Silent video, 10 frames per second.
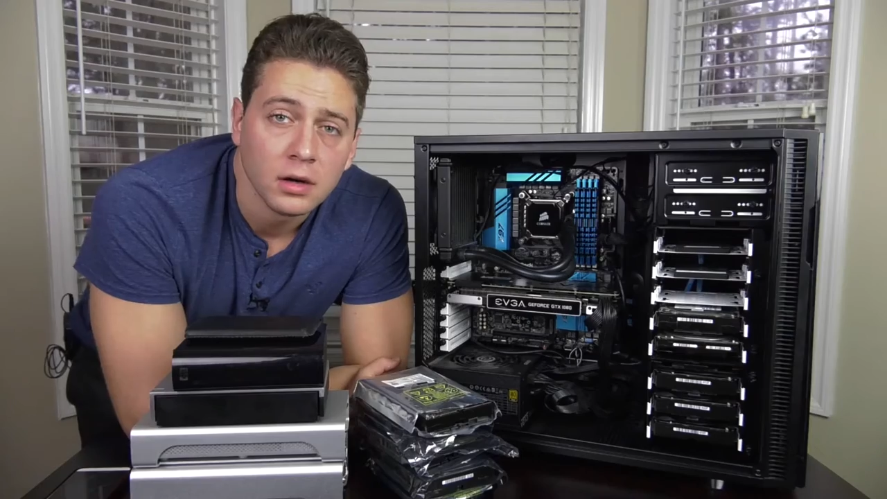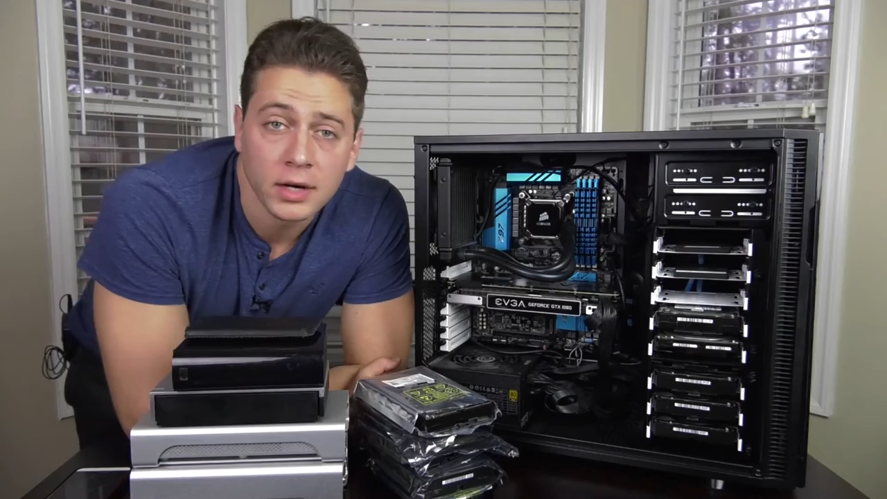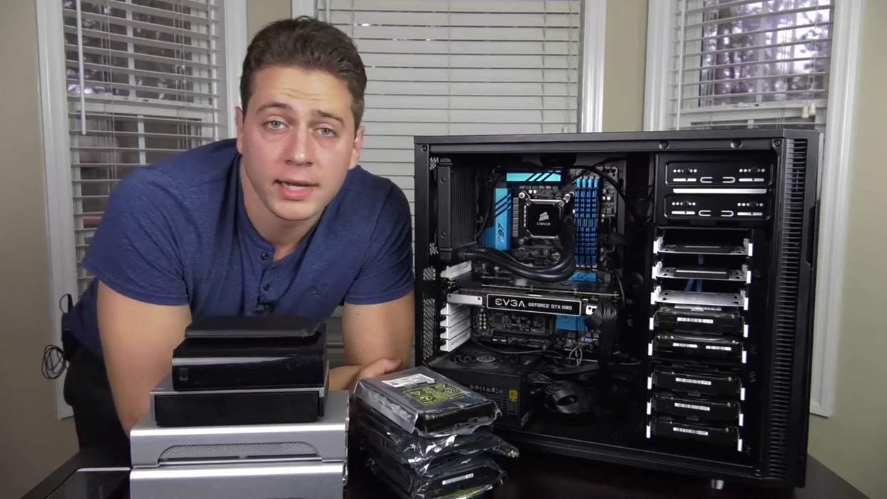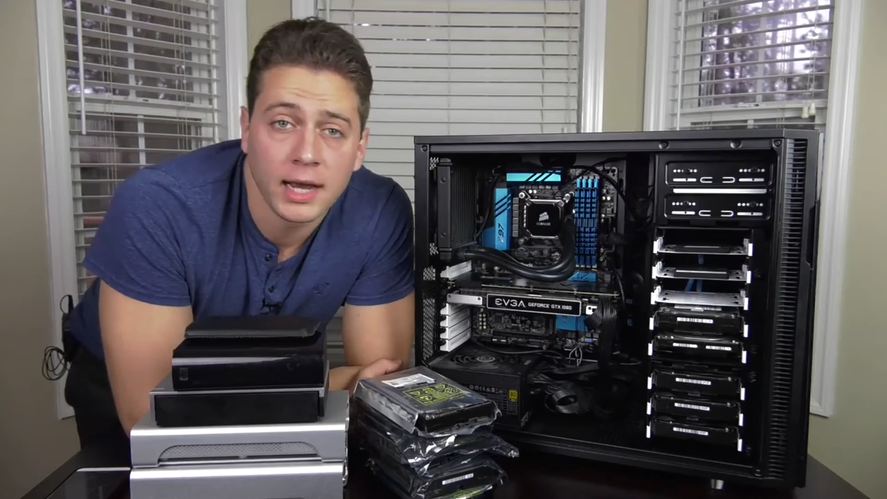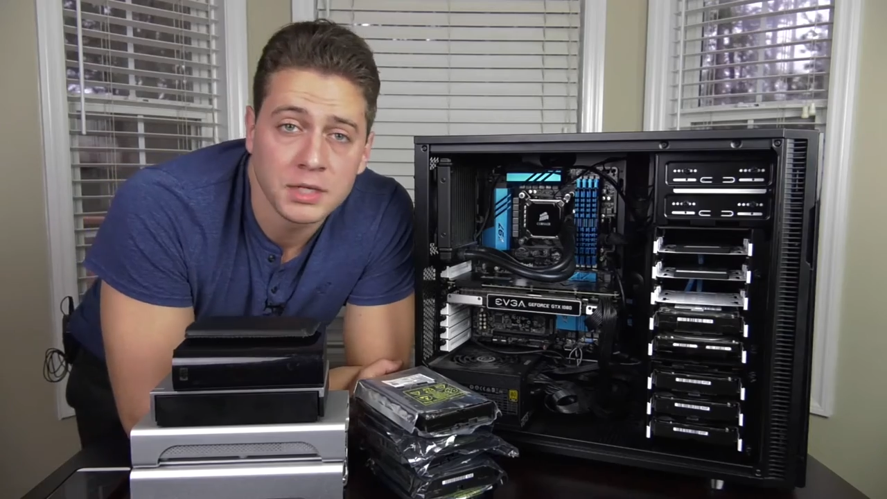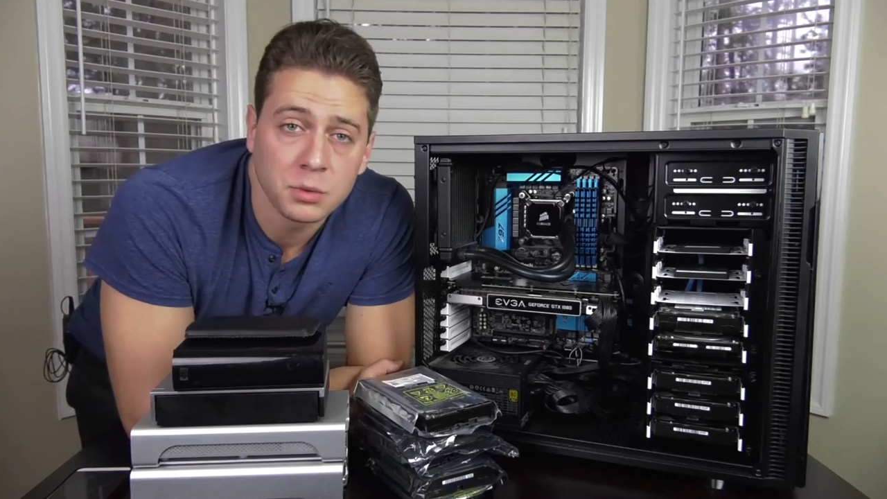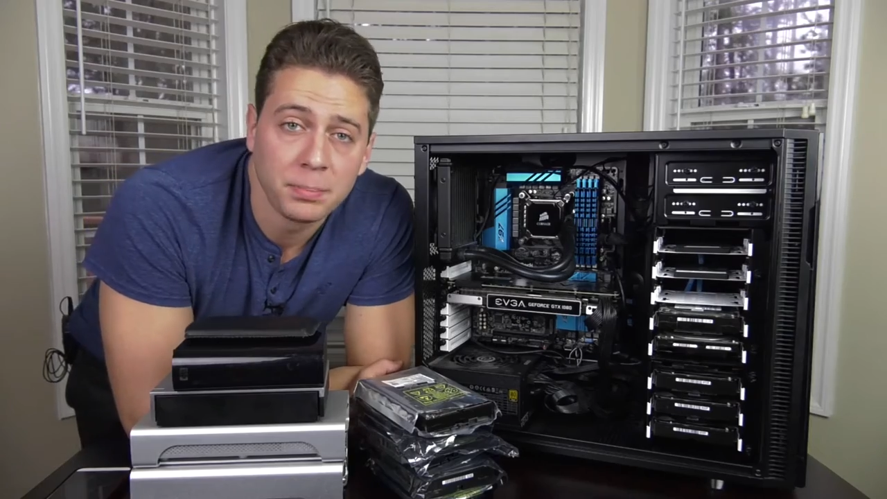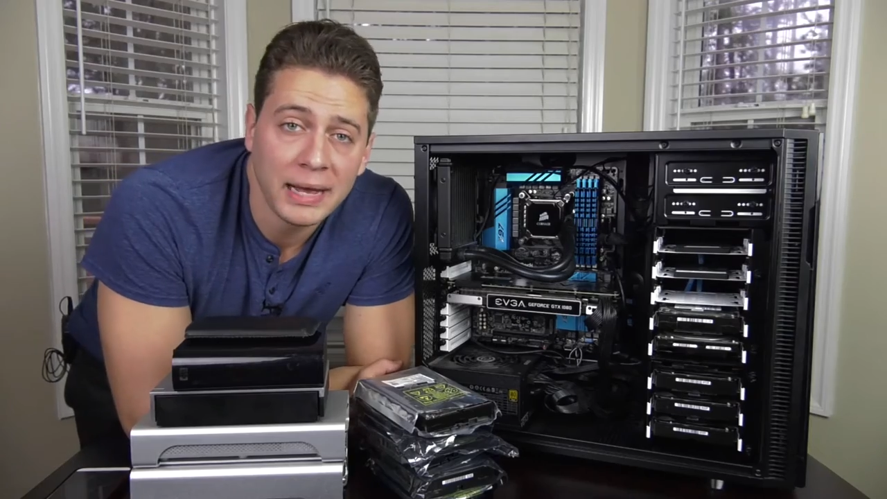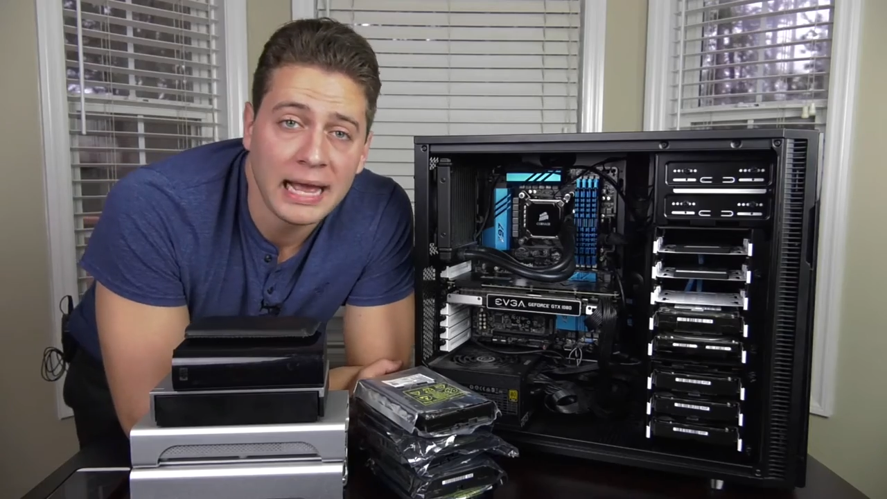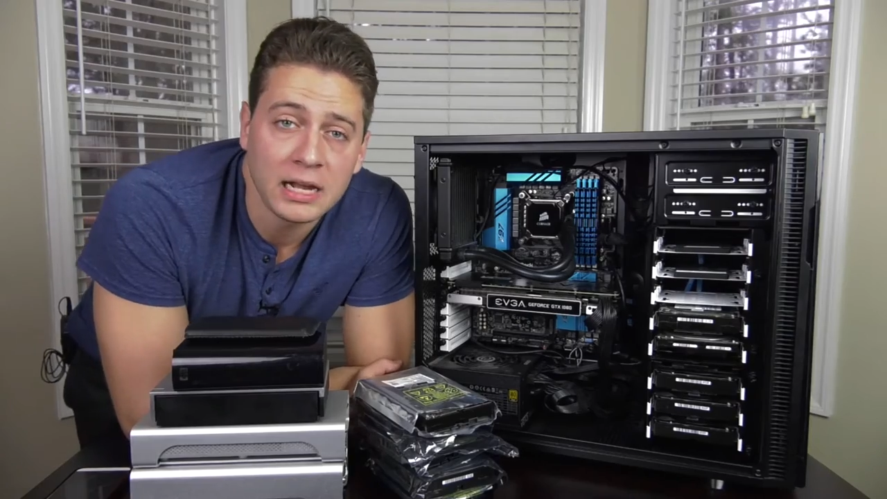All right, guys, we're
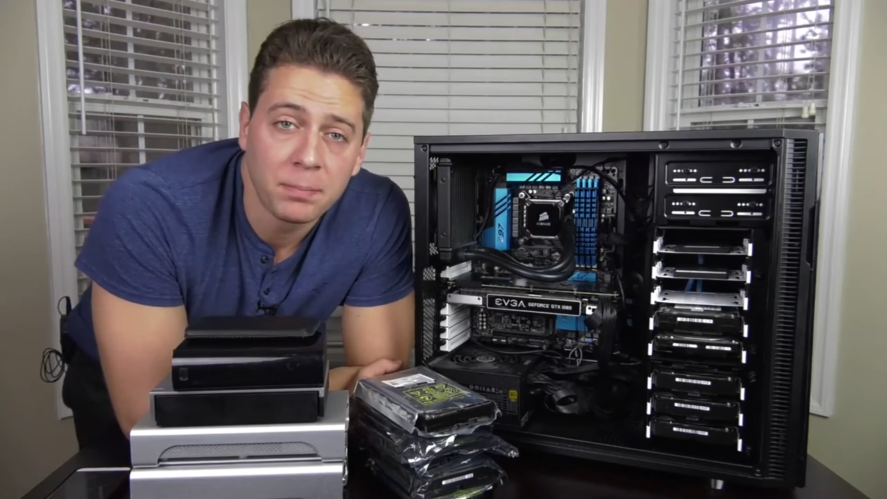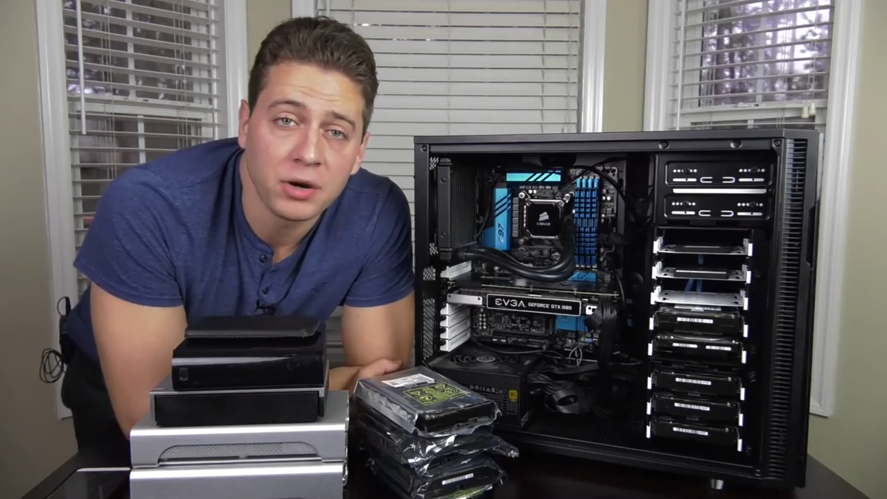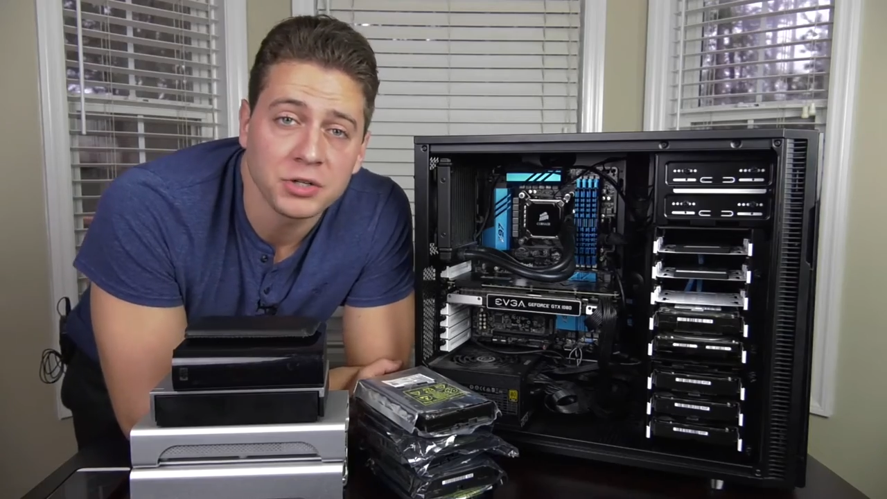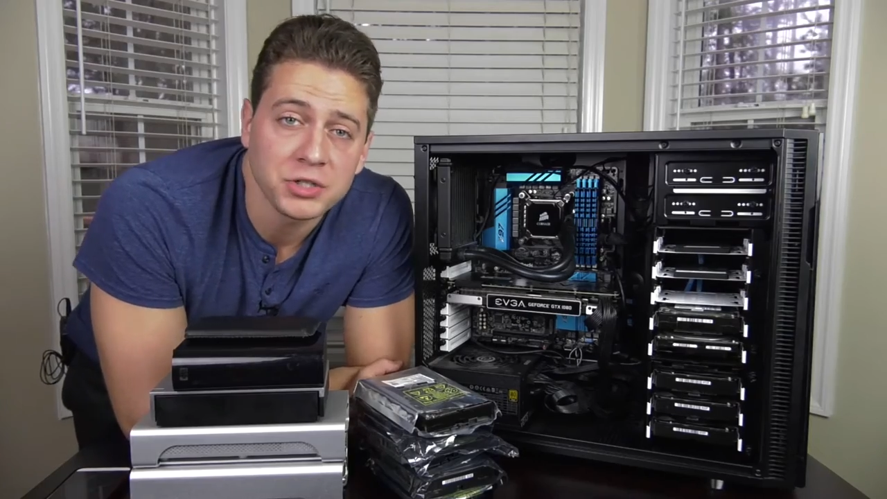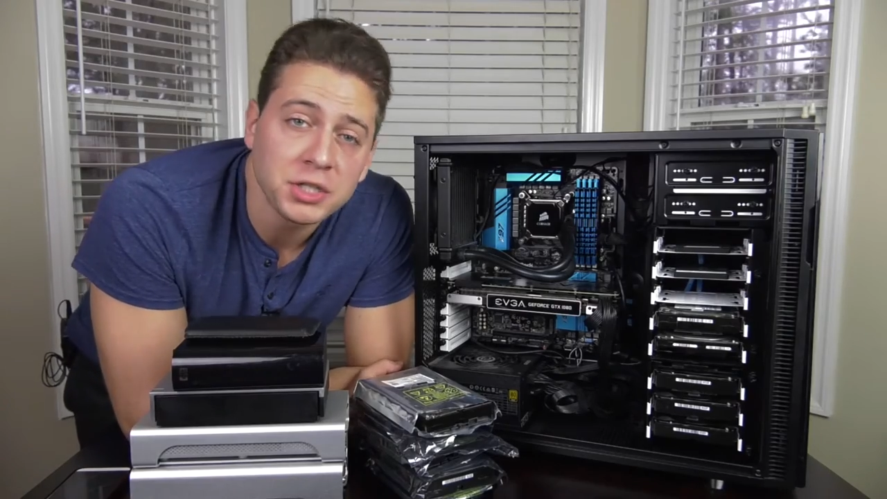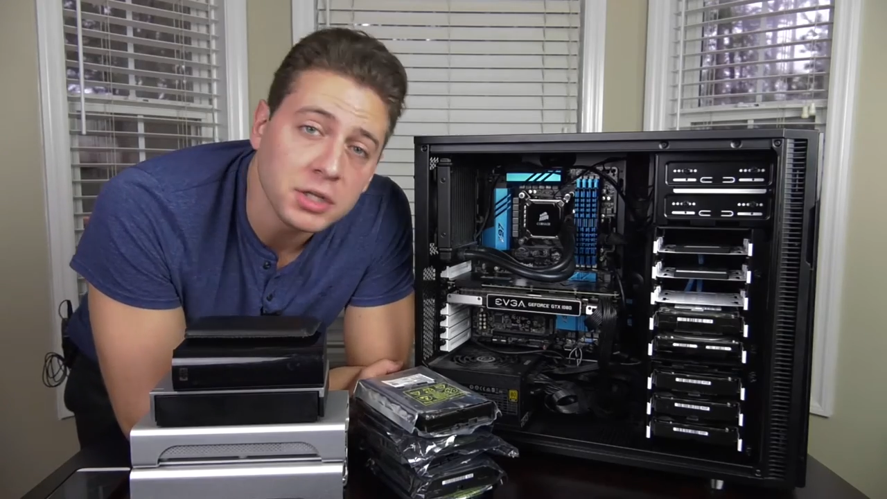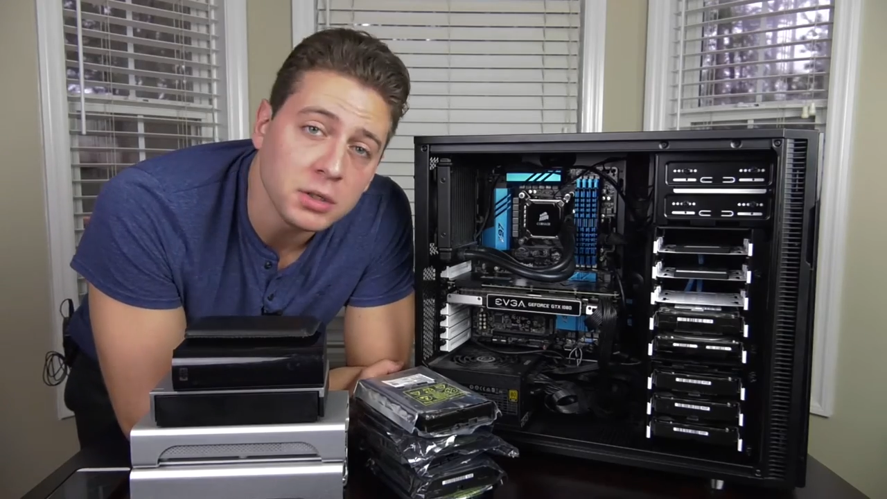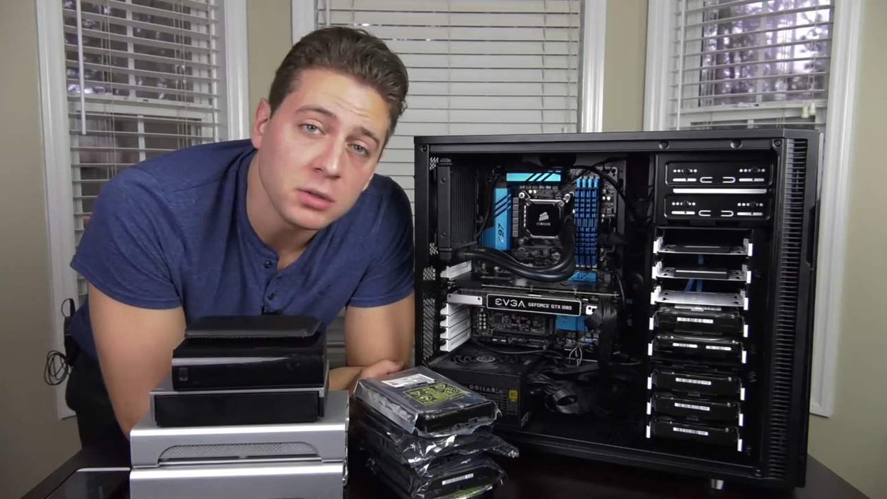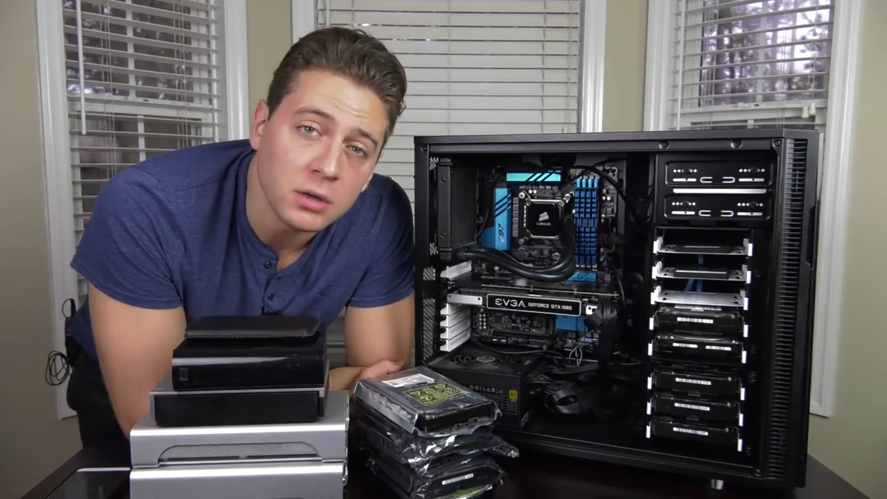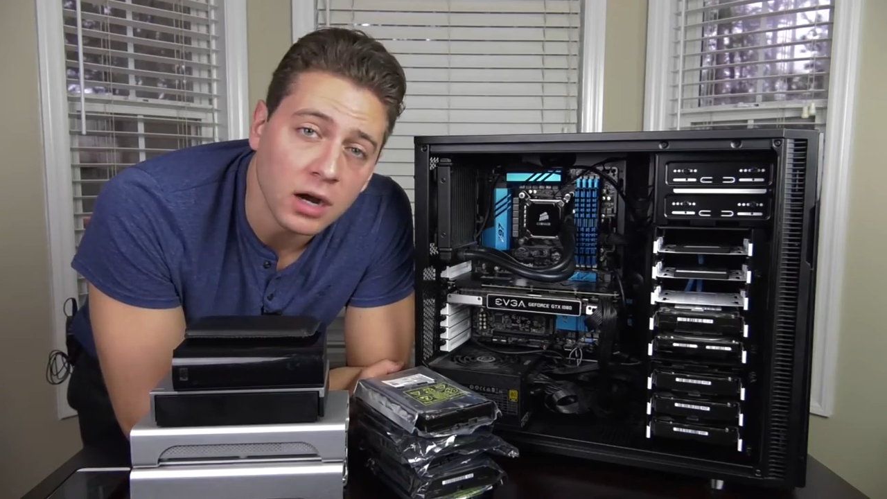back. Part
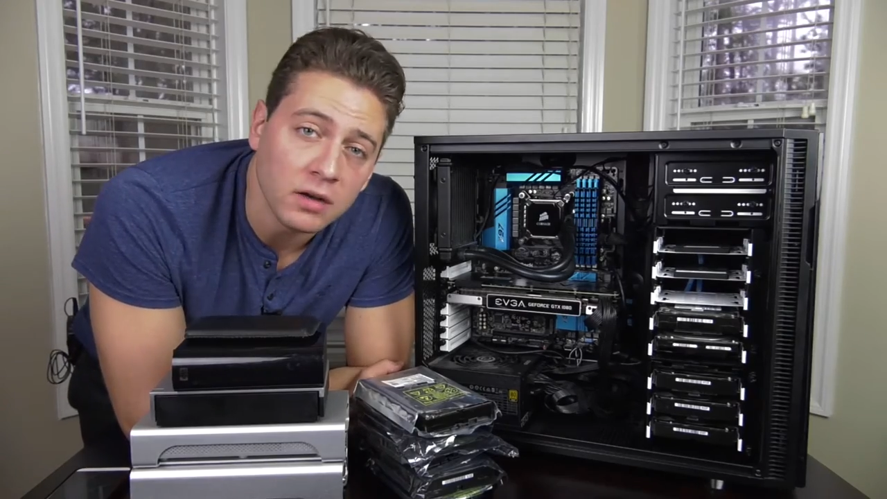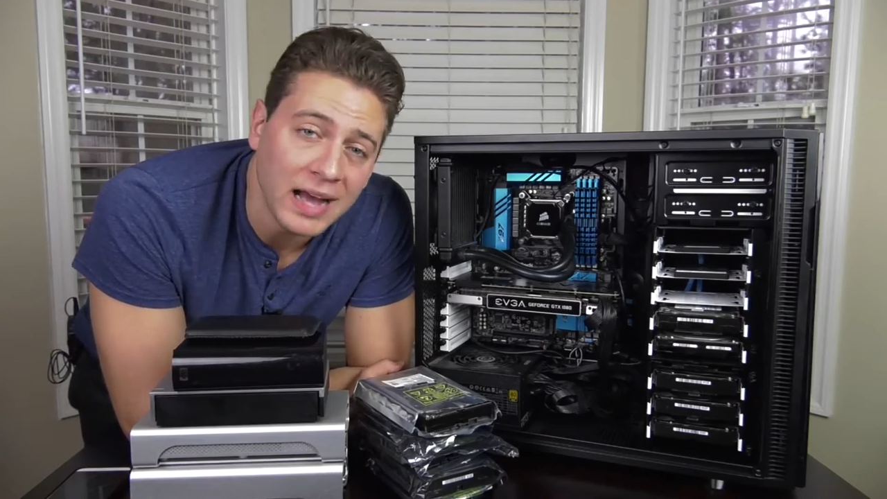two of